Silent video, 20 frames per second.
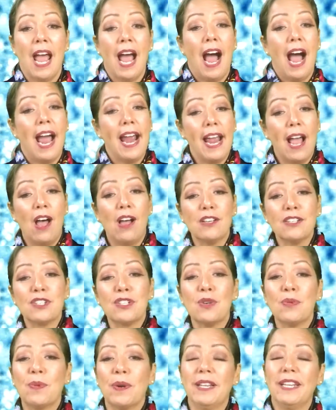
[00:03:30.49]
I
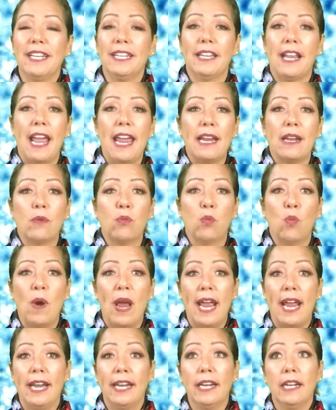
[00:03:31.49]
also really like
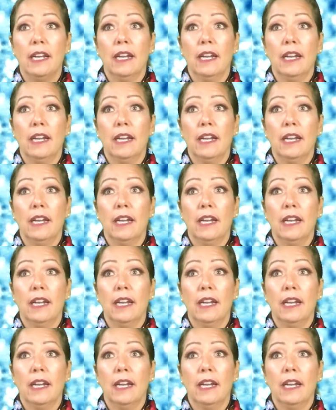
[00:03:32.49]
when